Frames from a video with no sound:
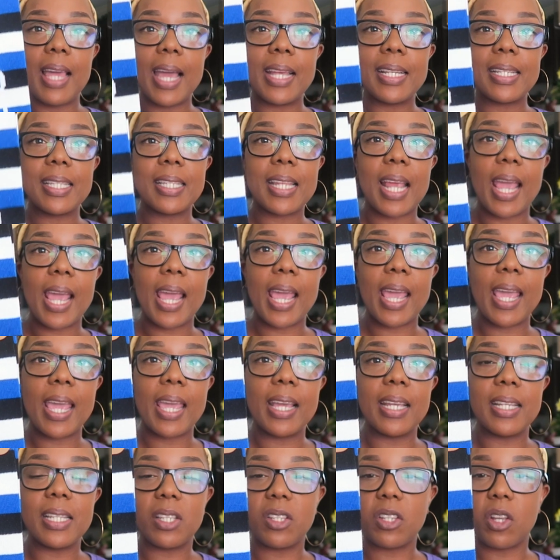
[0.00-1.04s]
that
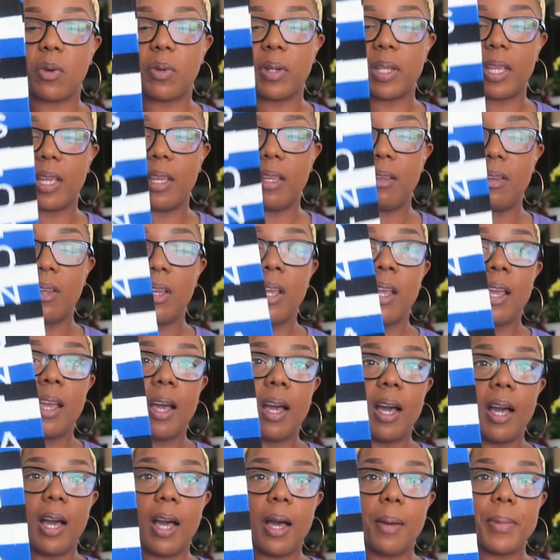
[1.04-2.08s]
say Estonia.
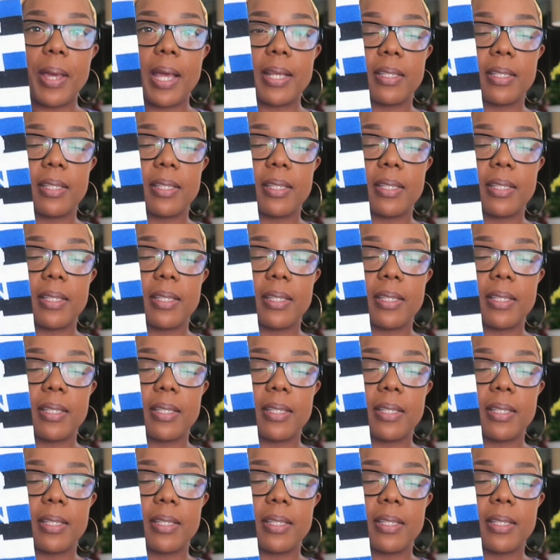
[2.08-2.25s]
Um,